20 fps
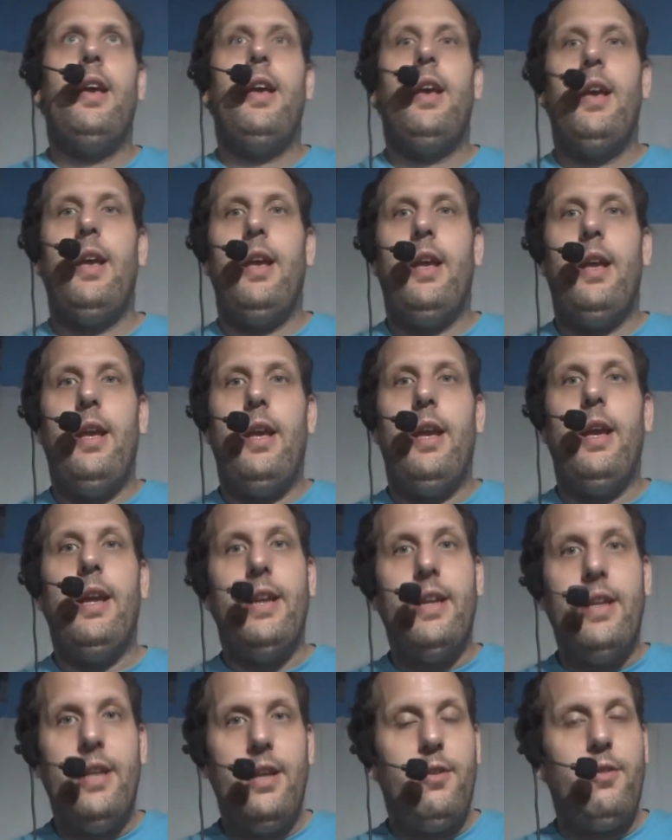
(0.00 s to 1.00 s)
And it
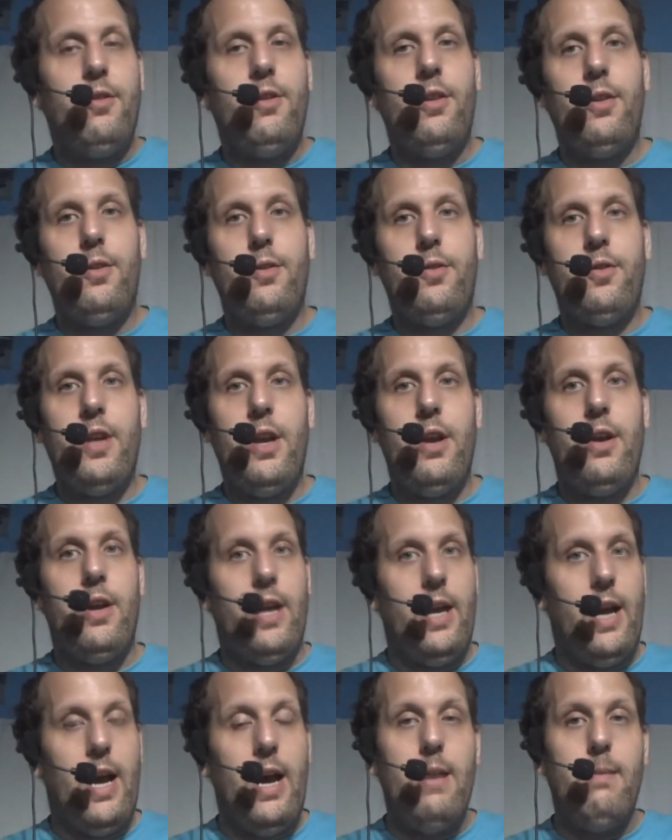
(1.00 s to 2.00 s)
is a little scary. I
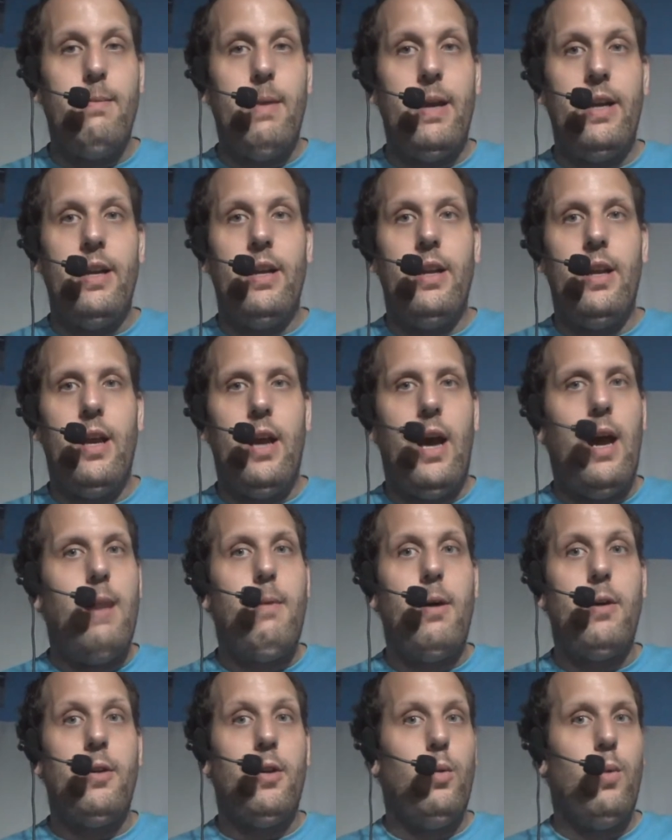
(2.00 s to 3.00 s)
admit, I'm on the
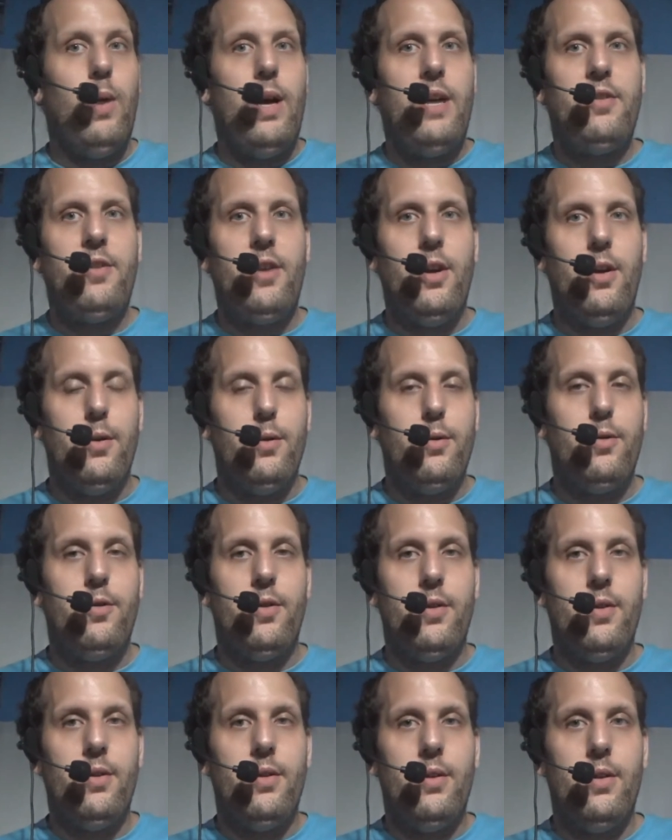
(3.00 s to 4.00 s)
West Coast,
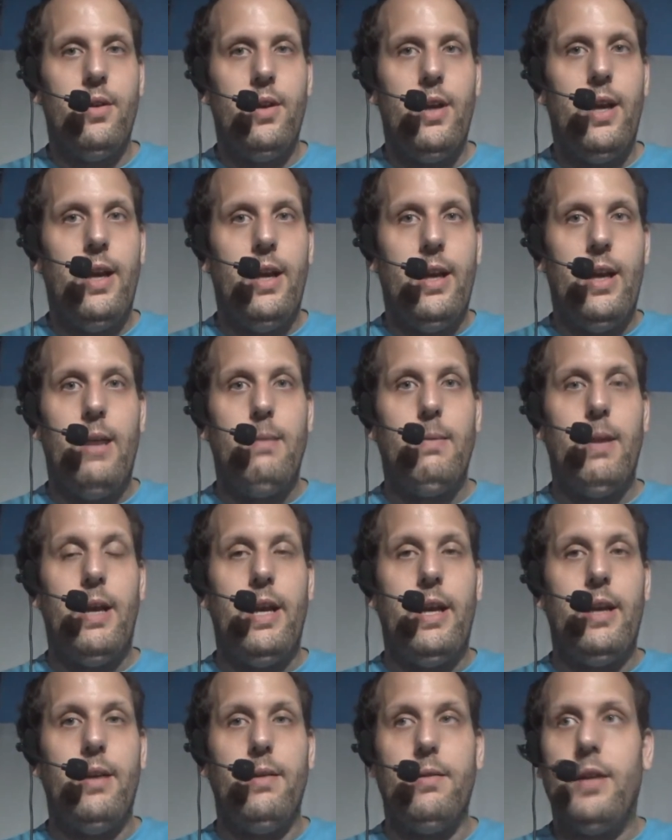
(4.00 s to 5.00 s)
and I'm like,
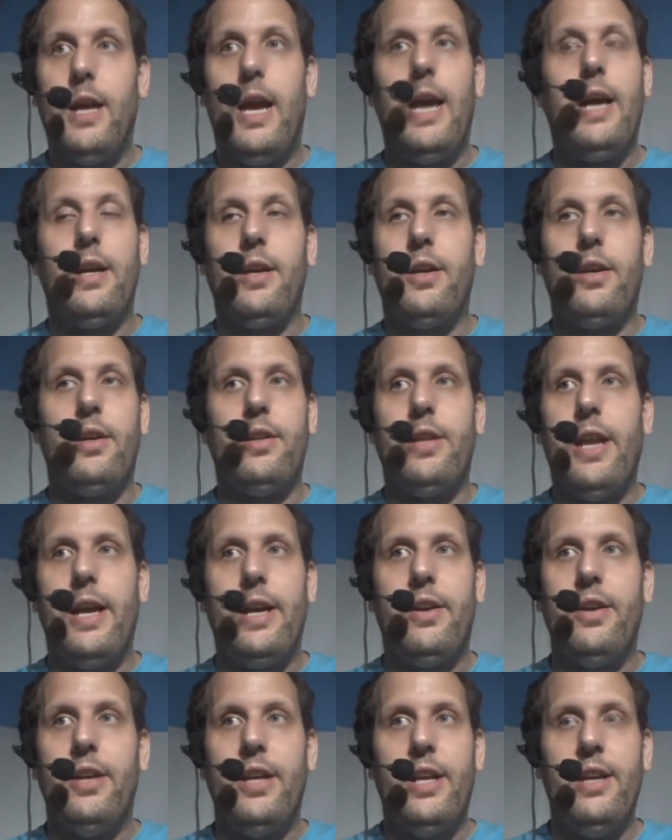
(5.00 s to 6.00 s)
that could have
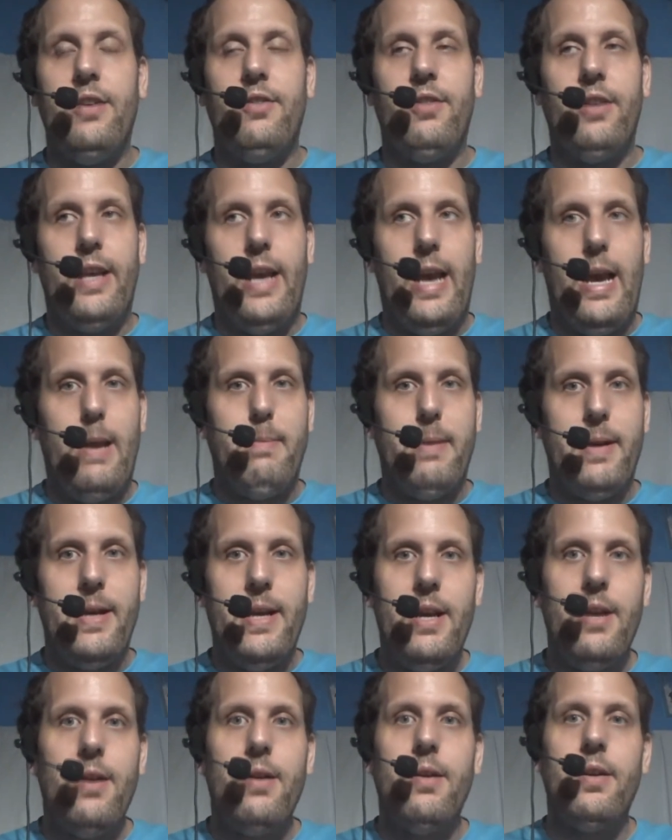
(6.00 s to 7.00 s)
easily happened
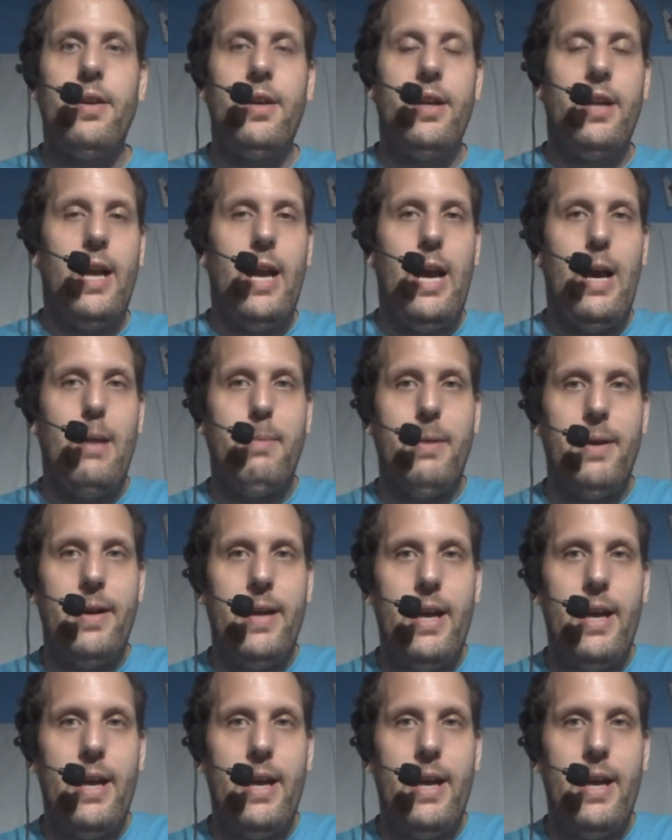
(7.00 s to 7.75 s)
here, it could have happened there.